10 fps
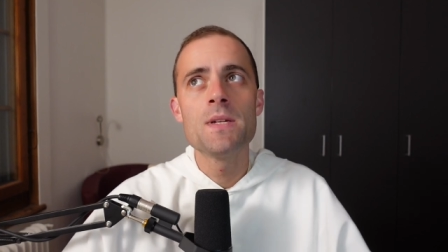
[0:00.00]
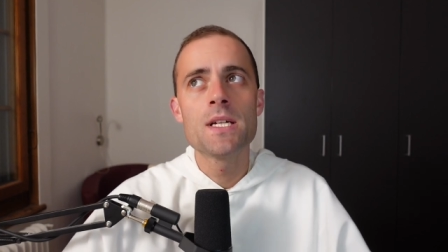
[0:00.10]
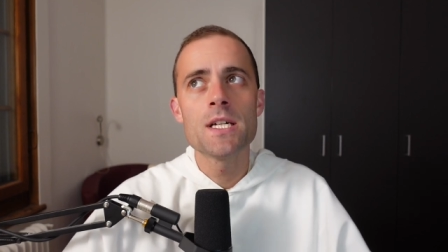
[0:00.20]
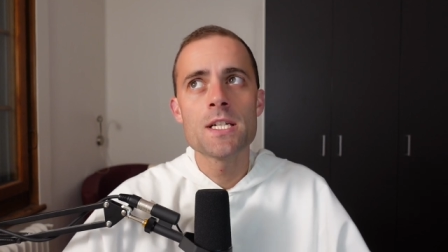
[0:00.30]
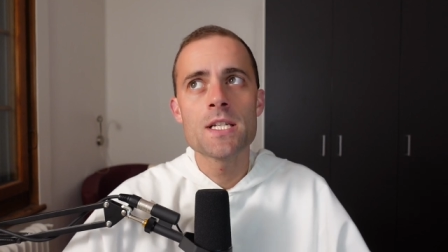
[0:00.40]

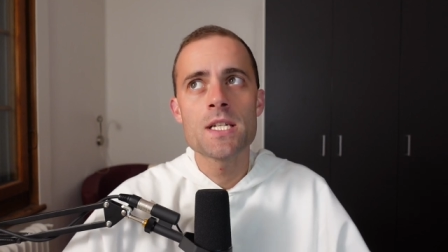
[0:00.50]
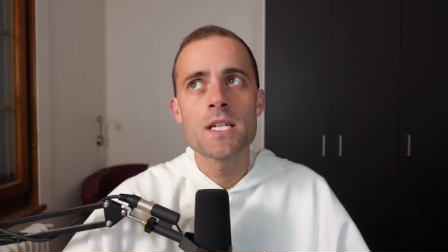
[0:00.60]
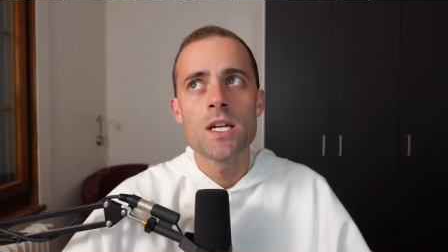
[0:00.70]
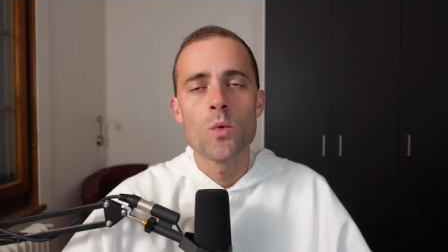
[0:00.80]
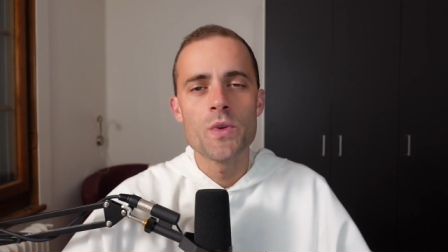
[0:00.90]

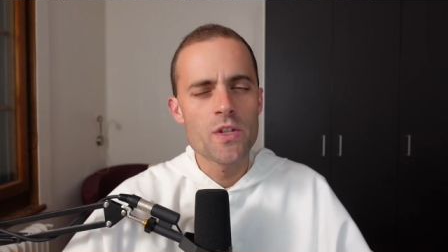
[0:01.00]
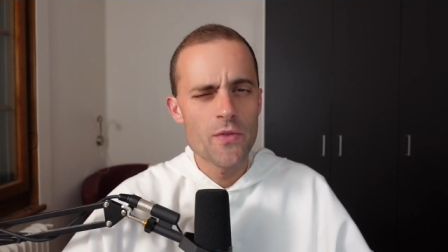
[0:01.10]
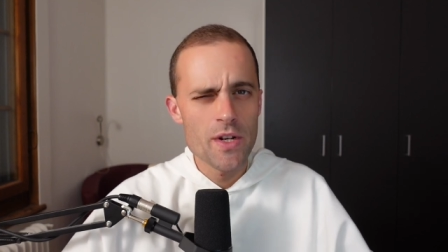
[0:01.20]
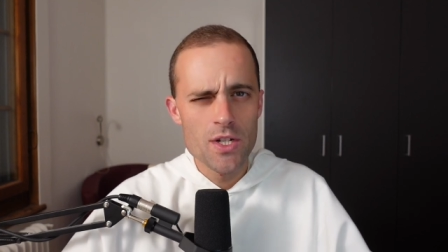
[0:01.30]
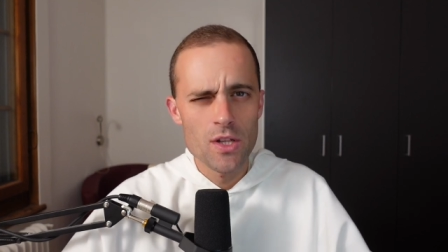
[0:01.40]
because we
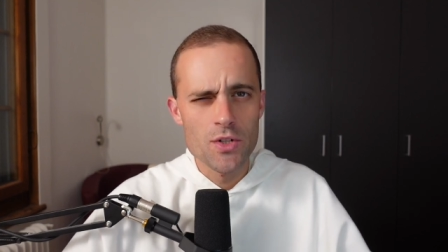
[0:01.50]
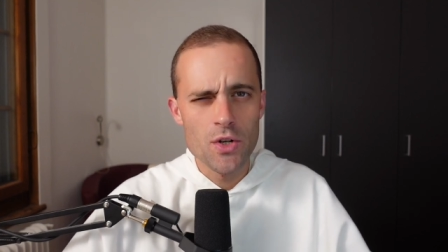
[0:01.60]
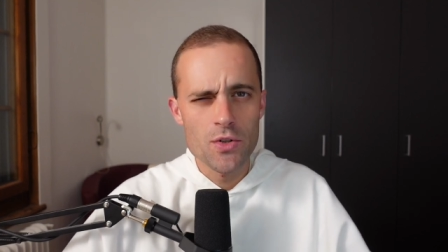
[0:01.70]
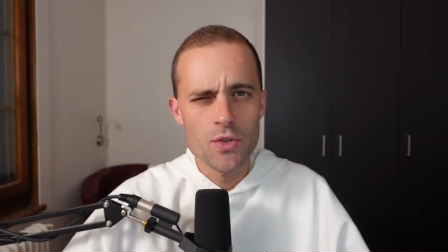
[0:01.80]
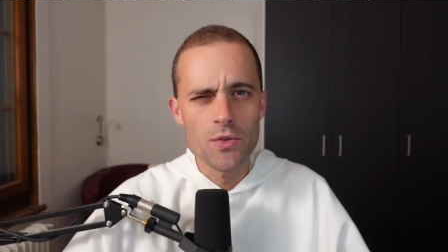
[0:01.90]
just finished a
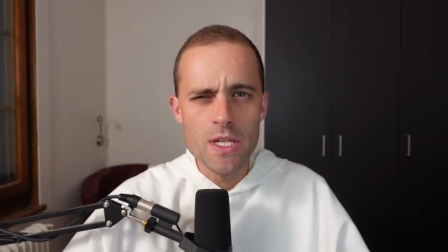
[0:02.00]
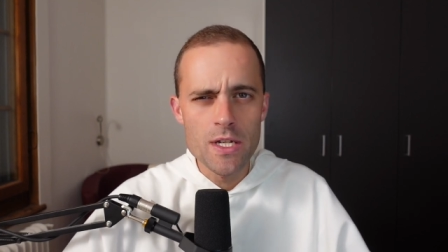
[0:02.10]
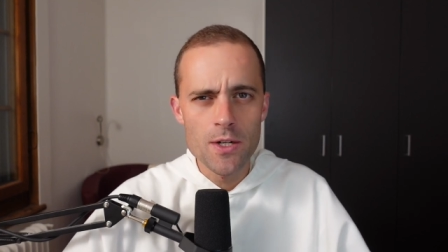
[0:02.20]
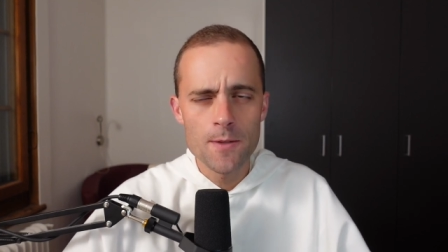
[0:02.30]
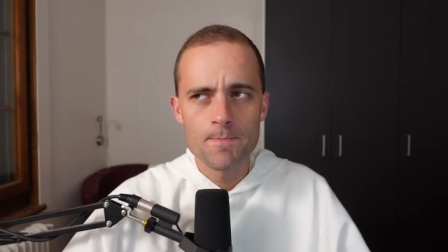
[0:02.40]
liturgical
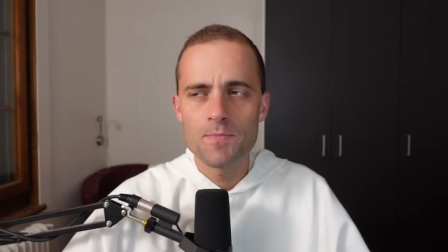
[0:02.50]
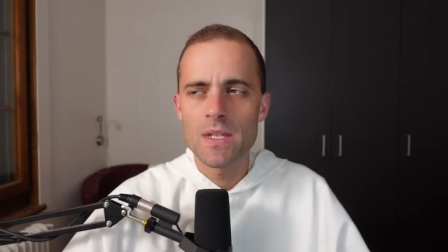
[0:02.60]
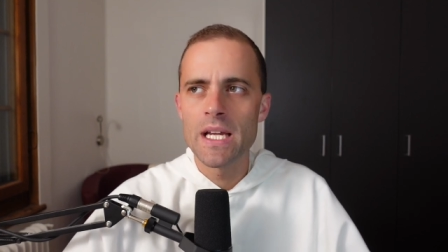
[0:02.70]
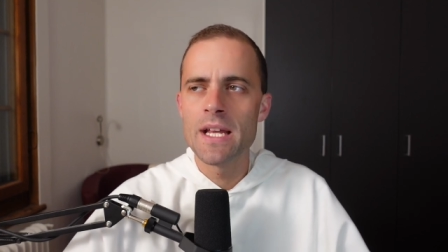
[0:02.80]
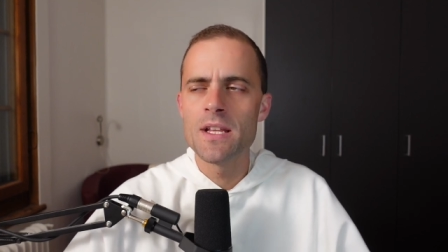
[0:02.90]
year,
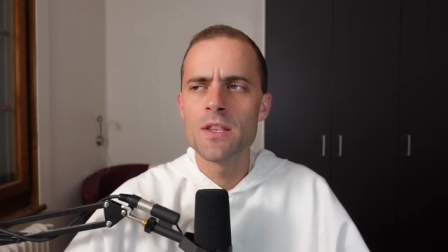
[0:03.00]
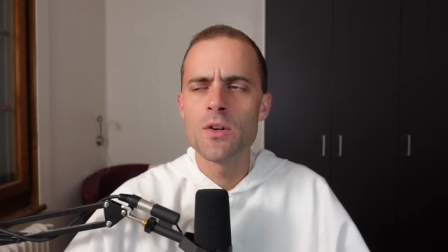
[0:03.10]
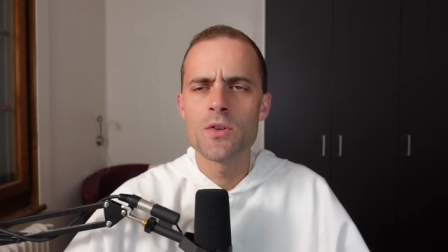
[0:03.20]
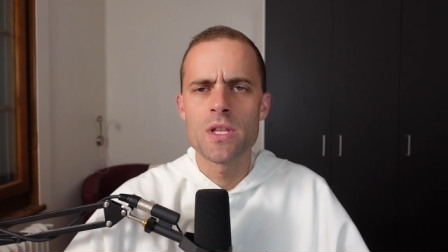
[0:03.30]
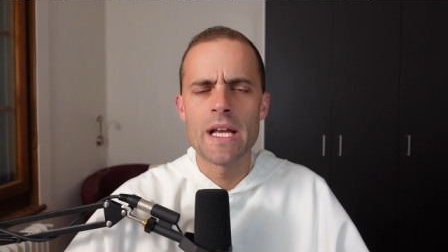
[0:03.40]
and in
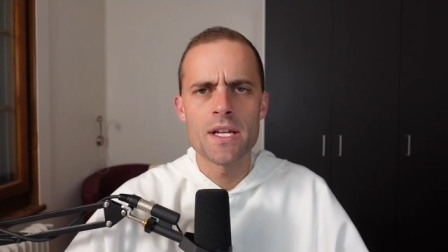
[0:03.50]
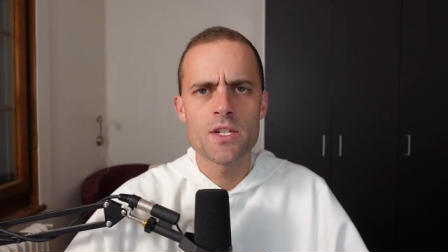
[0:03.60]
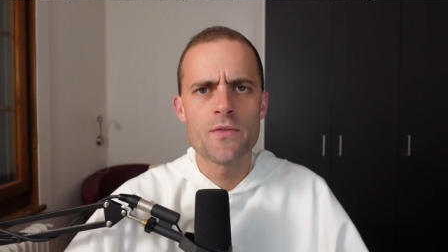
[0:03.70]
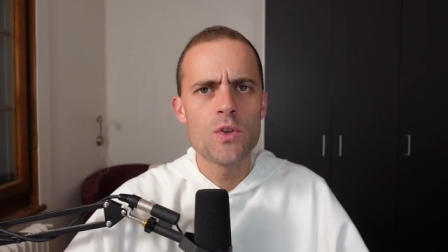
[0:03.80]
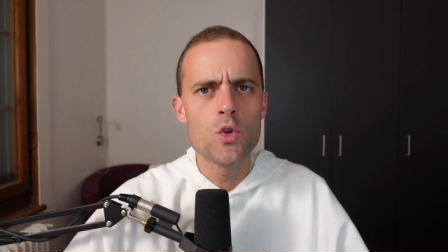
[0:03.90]
those
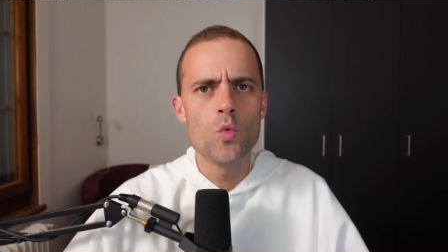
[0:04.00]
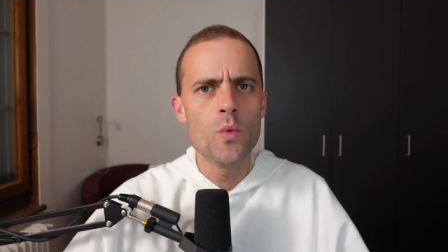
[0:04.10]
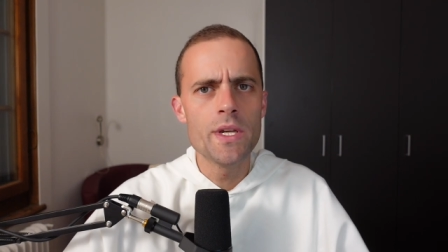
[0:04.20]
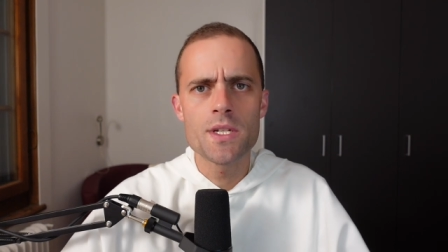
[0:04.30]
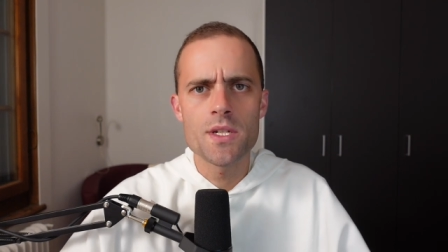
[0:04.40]
last few
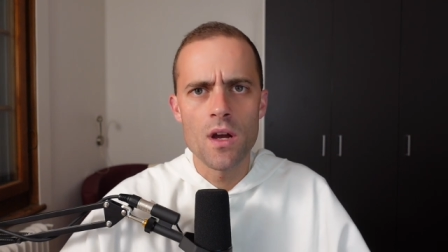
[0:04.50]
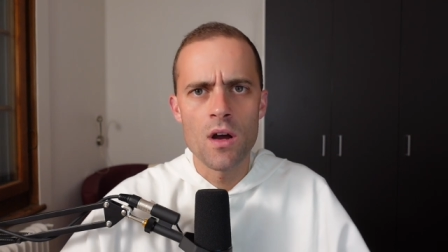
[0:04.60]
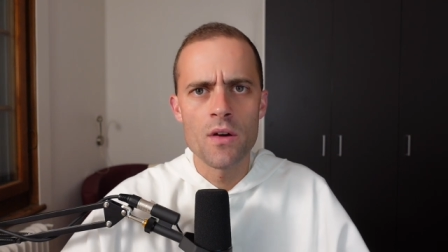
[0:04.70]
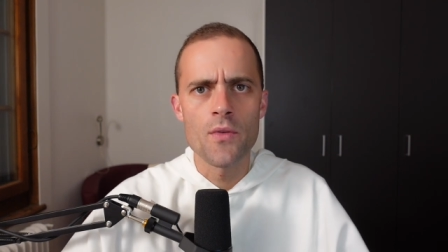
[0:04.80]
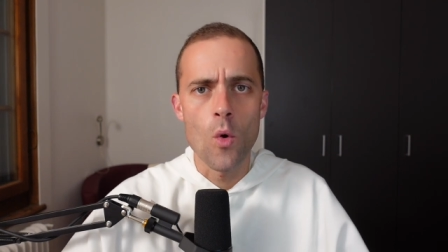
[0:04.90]
weeks
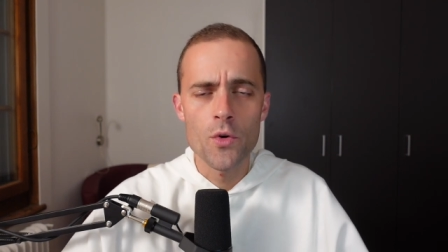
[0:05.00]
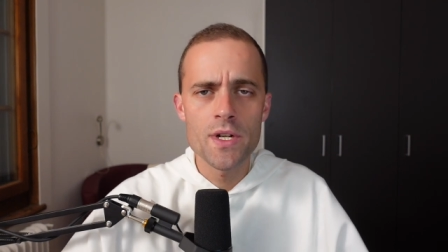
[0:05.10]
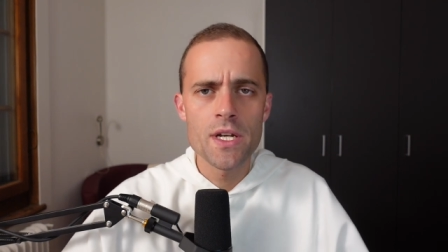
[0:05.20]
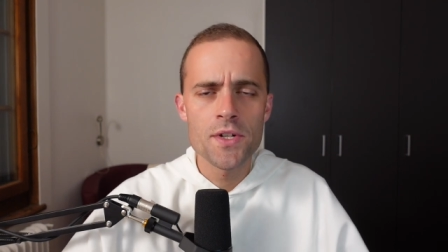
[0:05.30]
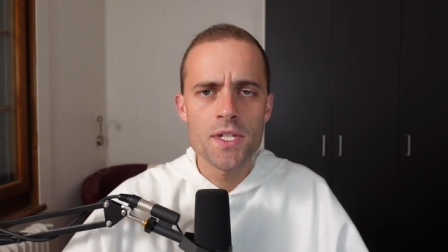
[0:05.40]
of
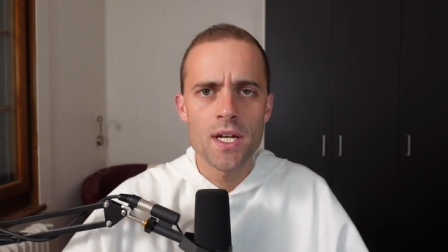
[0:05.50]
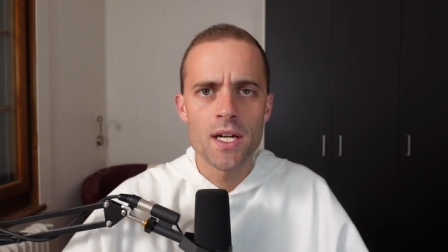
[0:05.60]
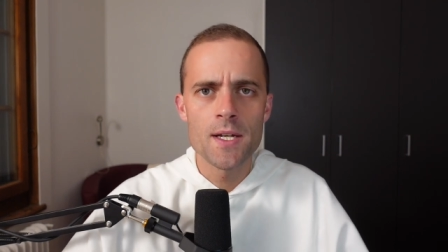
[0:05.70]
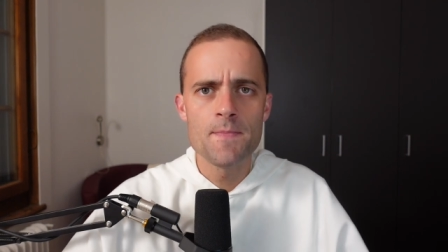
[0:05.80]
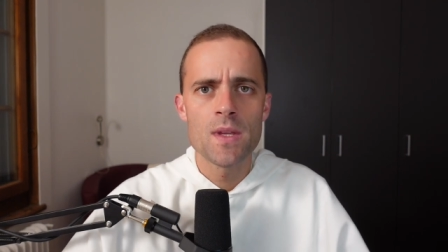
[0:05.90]
ordinary
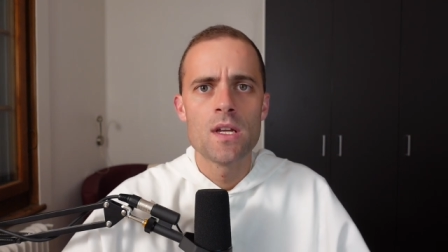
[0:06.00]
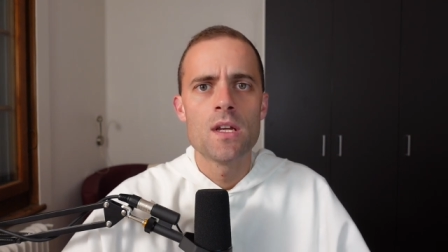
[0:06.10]
time,